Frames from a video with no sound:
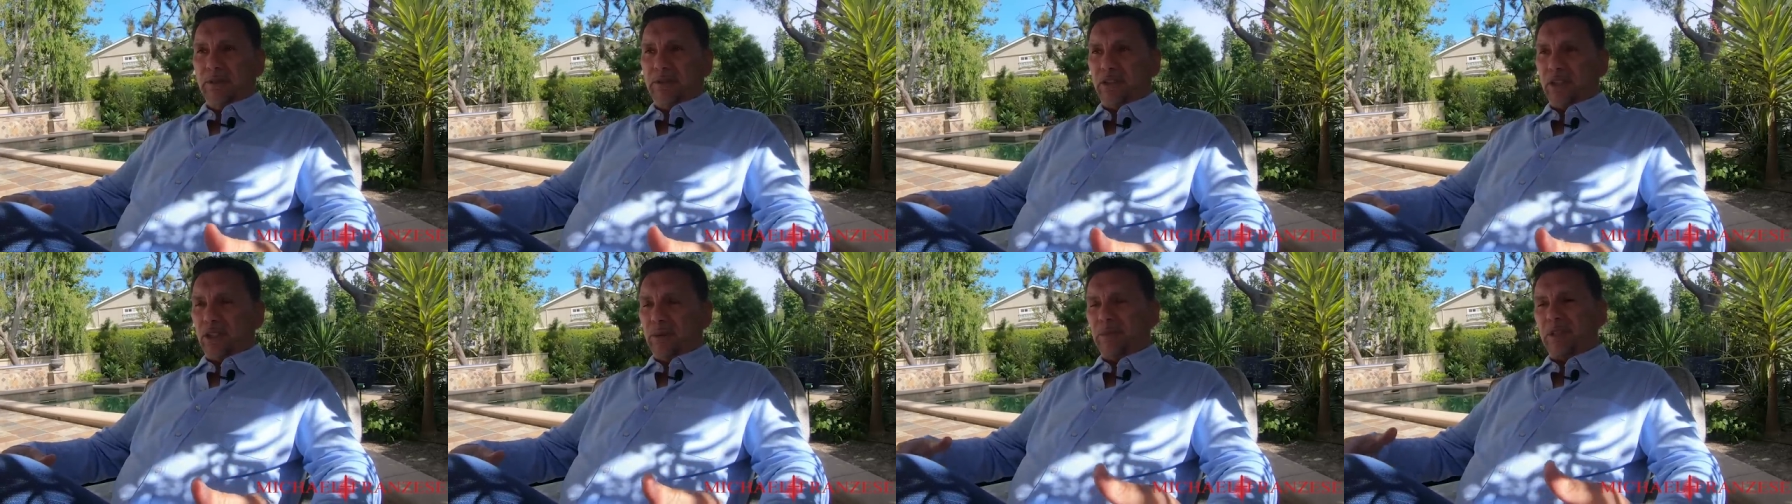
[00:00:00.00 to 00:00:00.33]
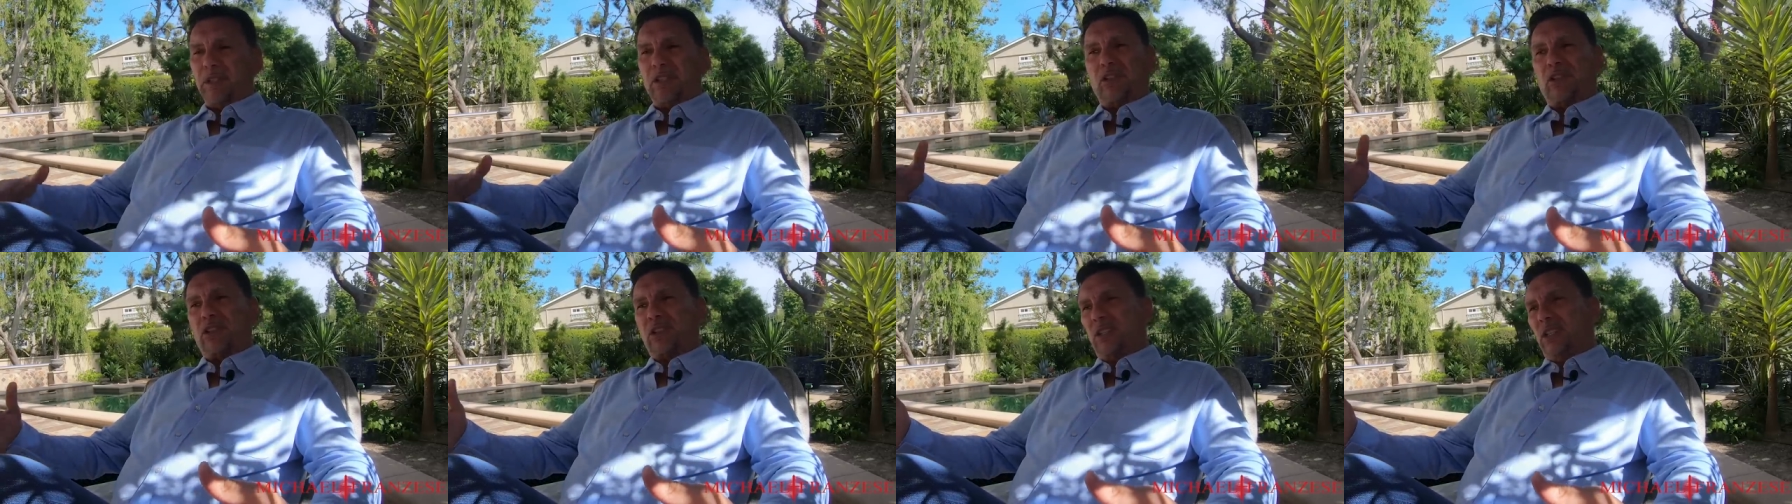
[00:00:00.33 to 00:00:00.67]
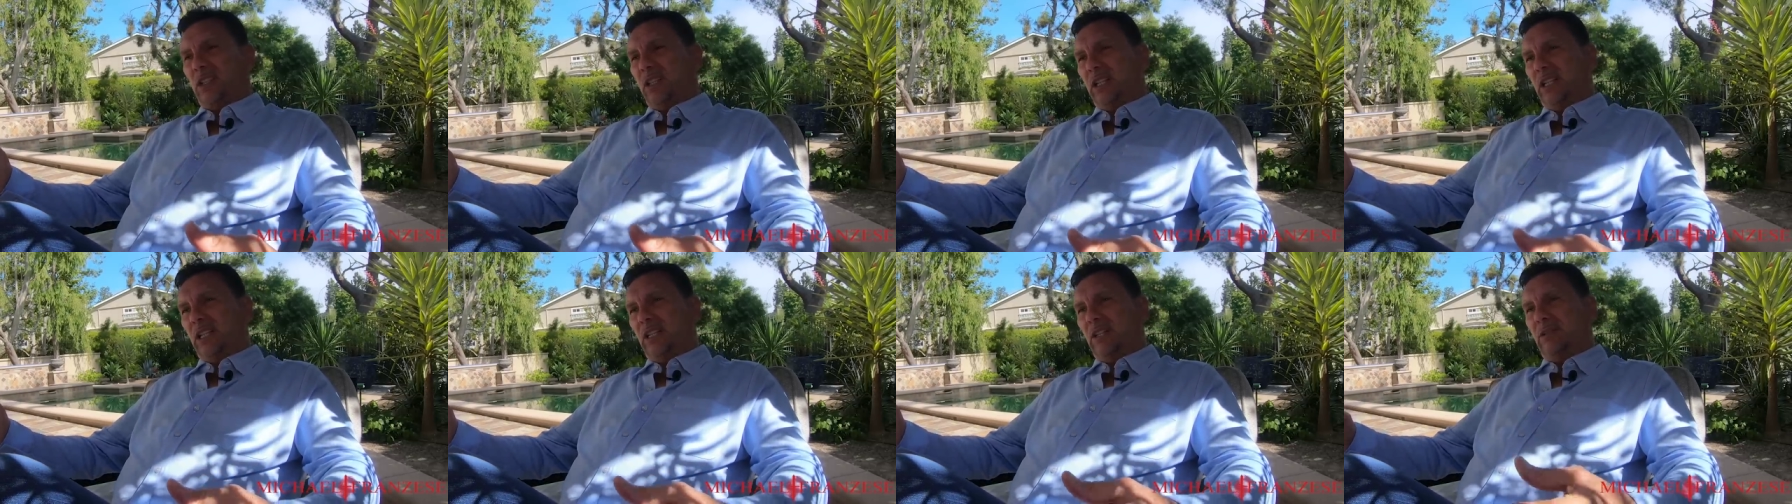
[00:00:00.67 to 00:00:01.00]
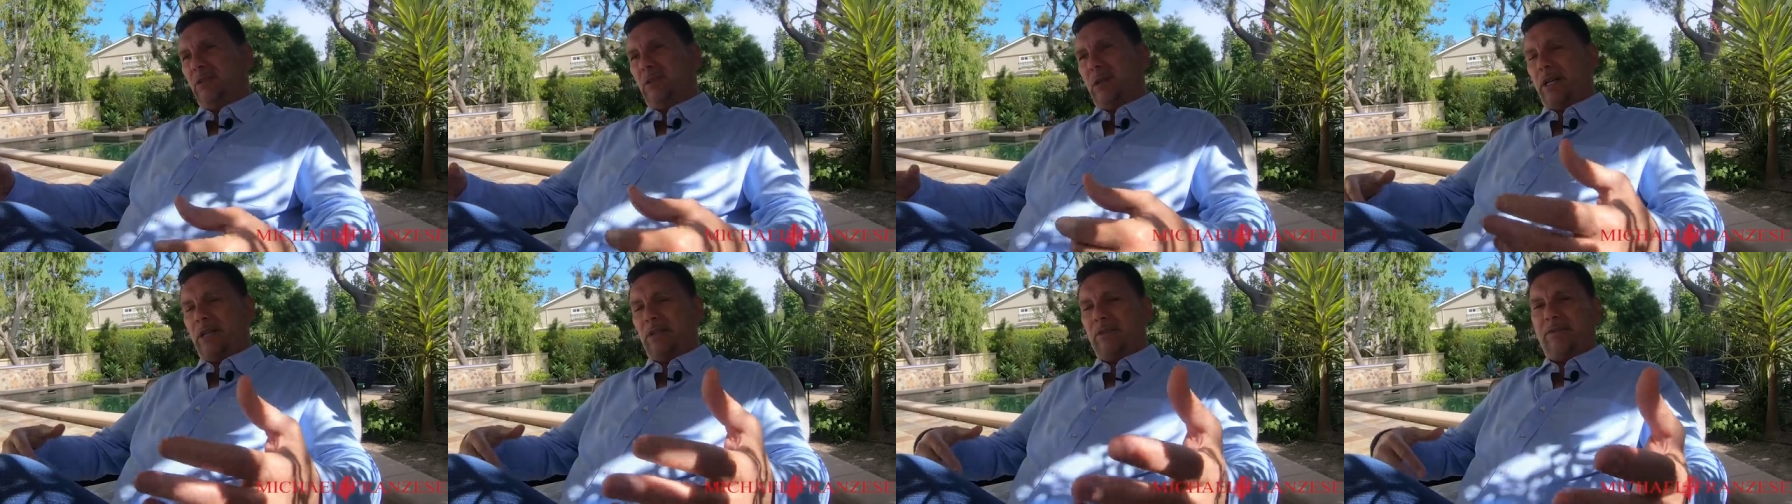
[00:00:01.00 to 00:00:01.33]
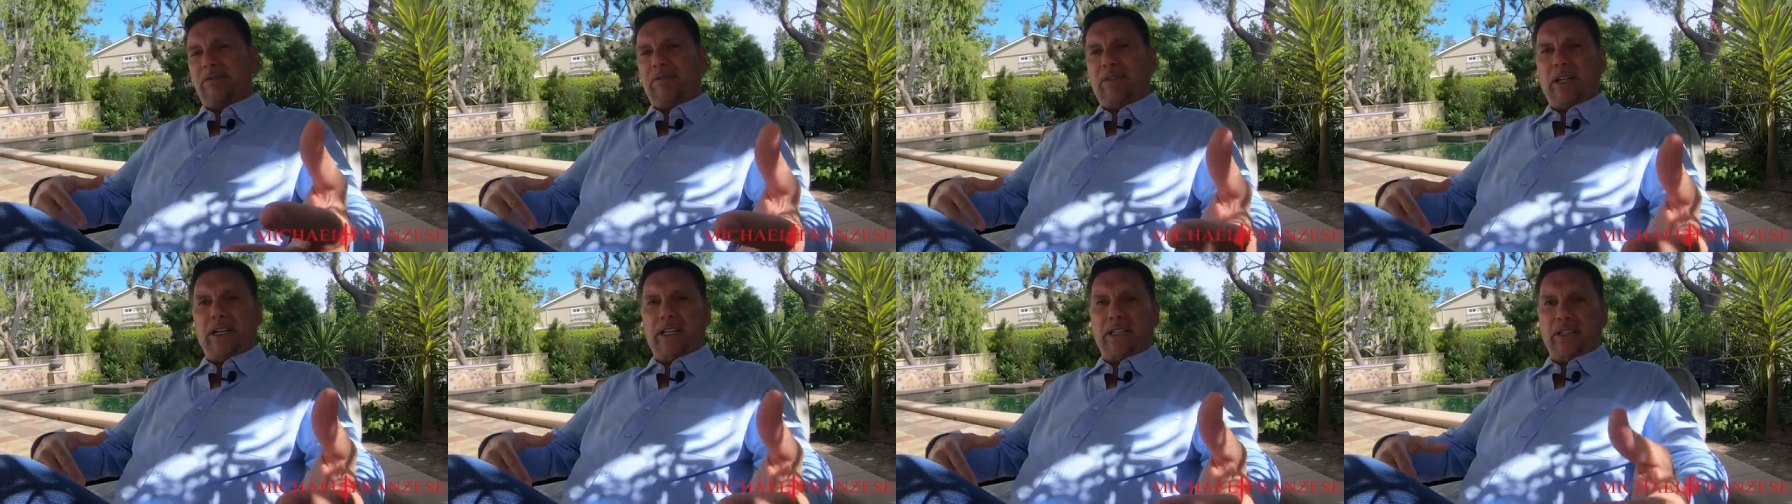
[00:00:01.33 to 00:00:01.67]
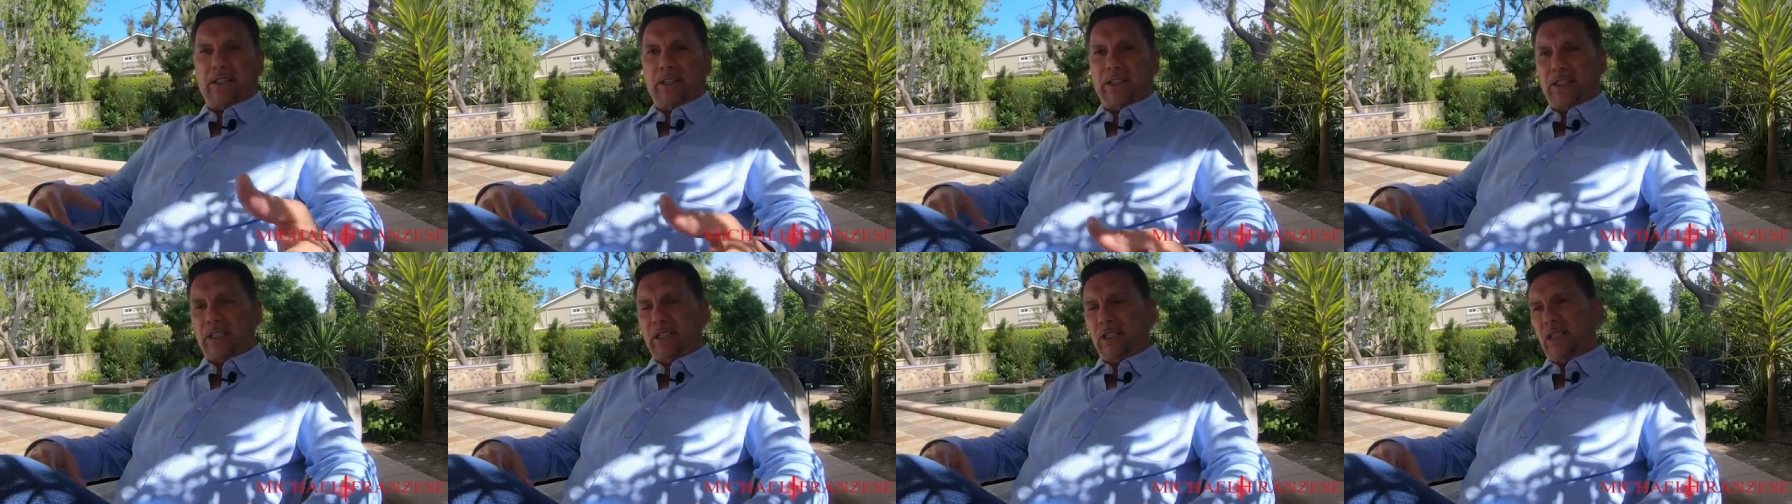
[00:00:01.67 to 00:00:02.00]
something silly, either had a fight
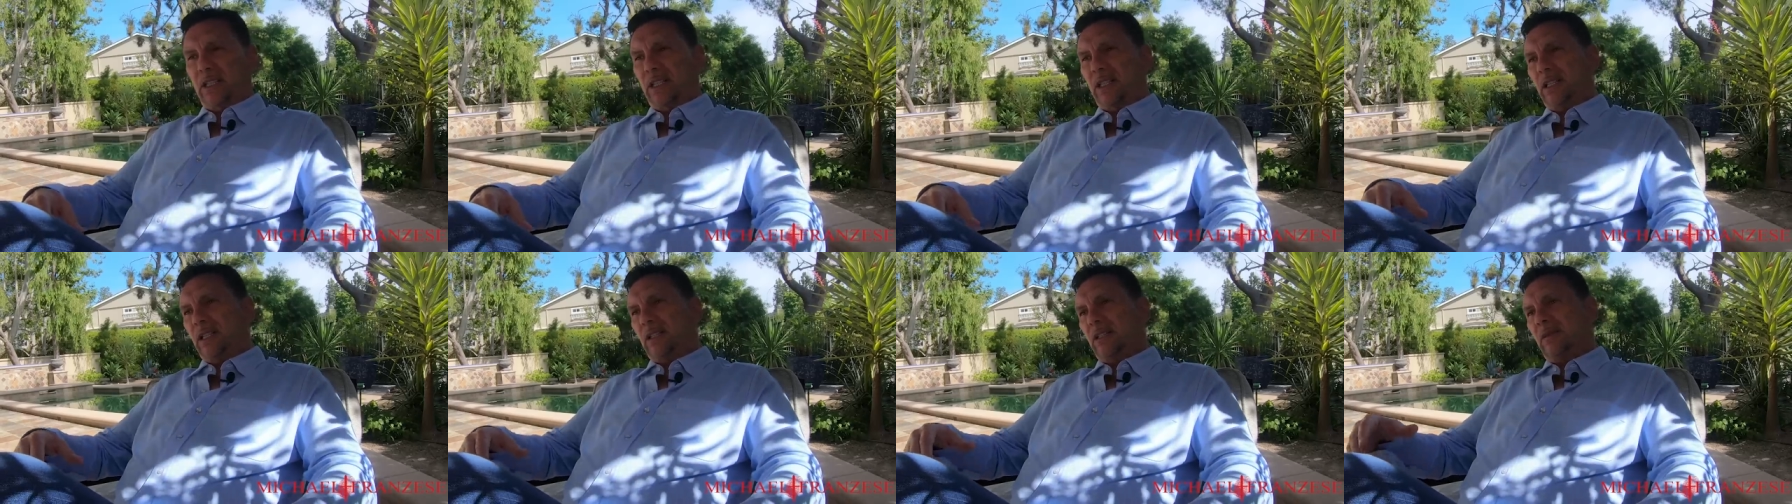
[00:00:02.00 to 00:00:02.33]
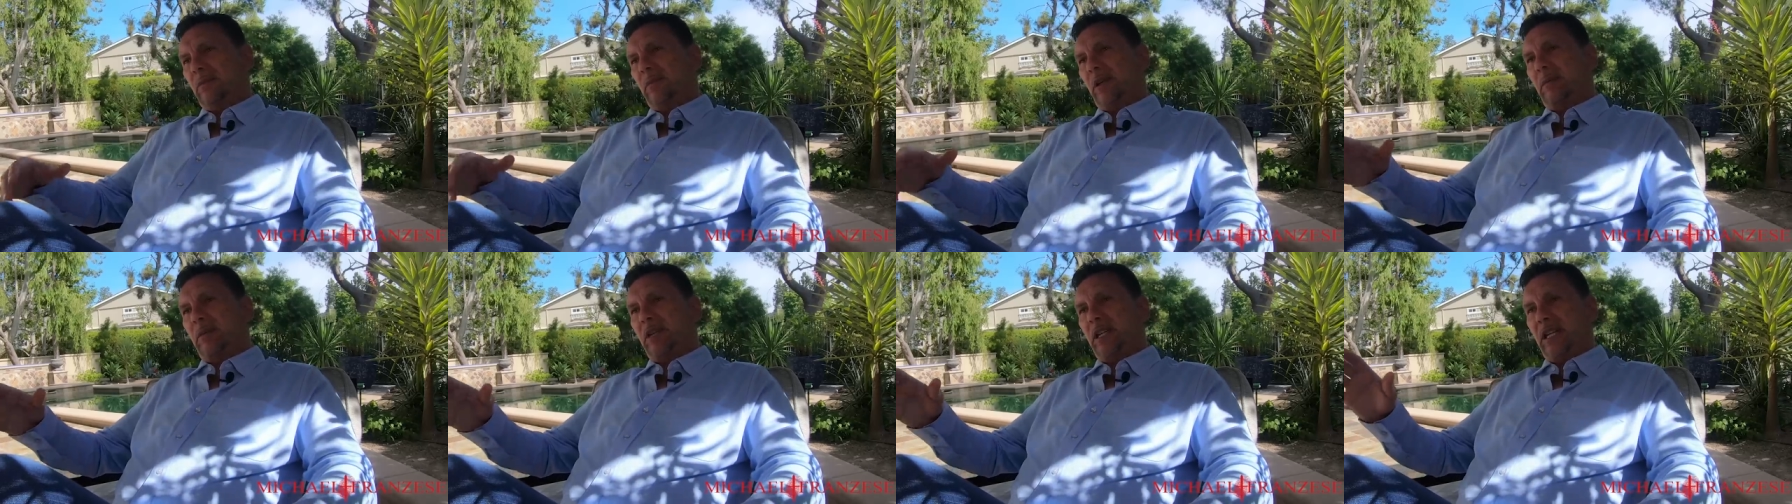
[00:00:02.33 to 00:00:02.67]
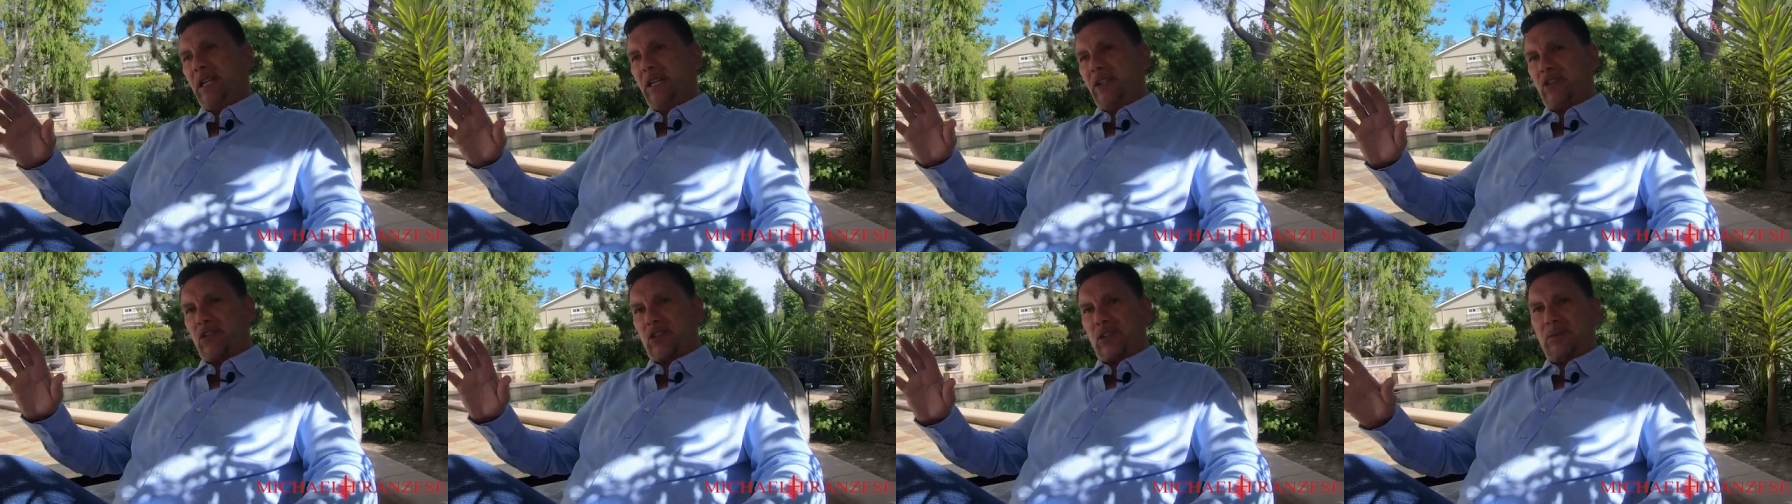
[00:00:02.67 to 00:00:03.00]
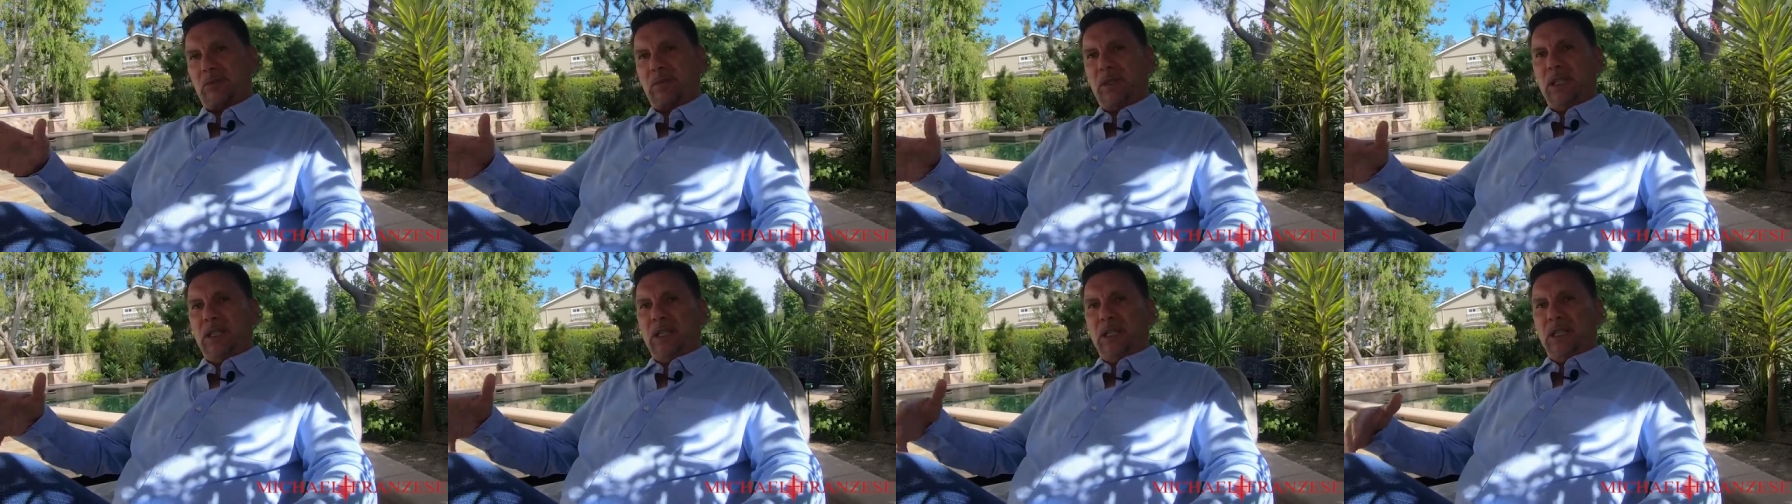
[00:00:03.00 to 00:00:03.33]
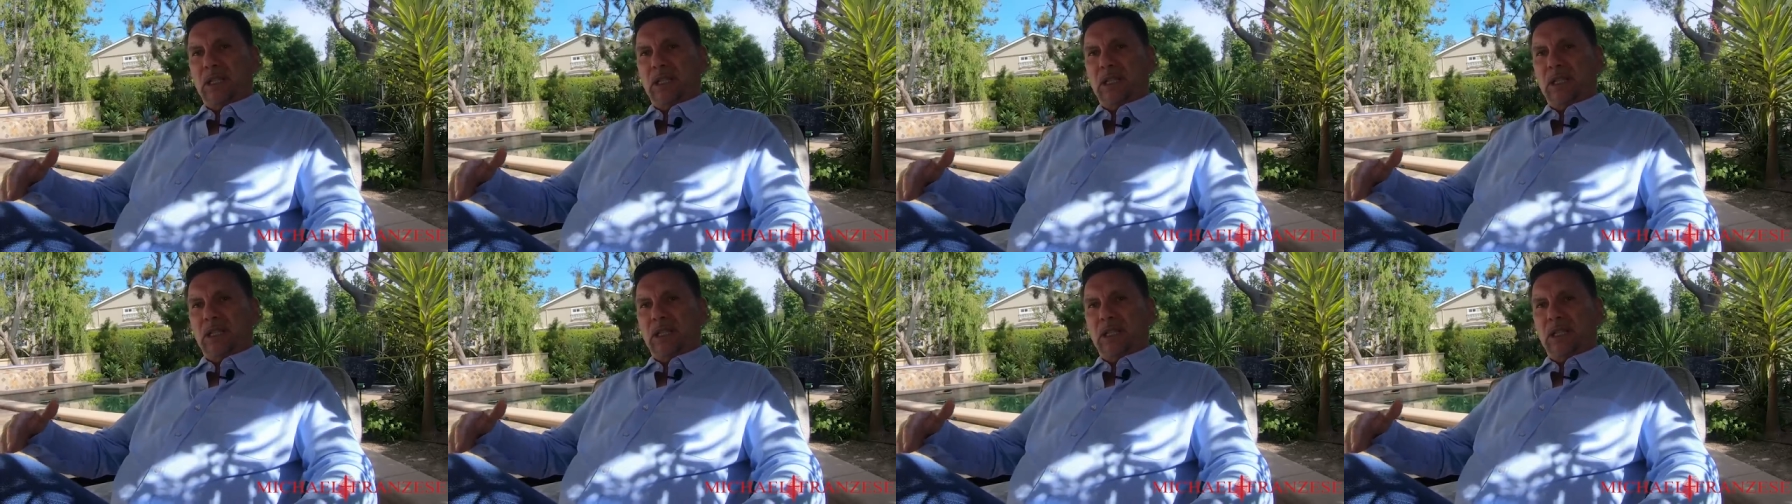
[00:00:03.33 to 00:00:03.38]
on the yard or maybe had some